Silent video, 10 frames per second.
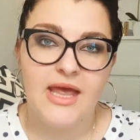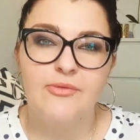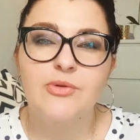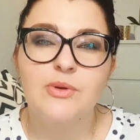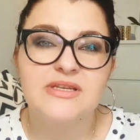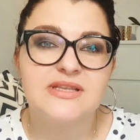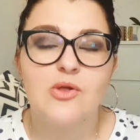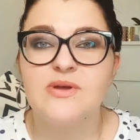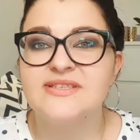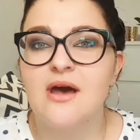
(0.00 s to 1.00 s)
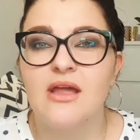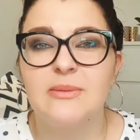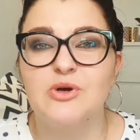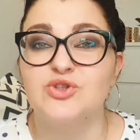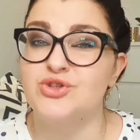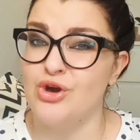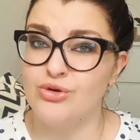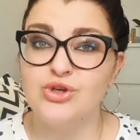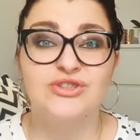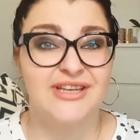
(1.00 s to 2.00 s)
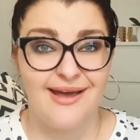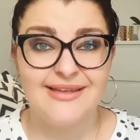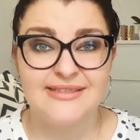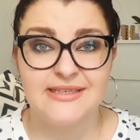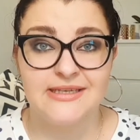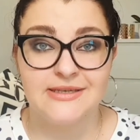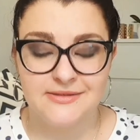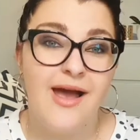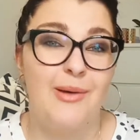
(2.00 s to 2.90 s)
Everyone is always talking about yo-yo dieting,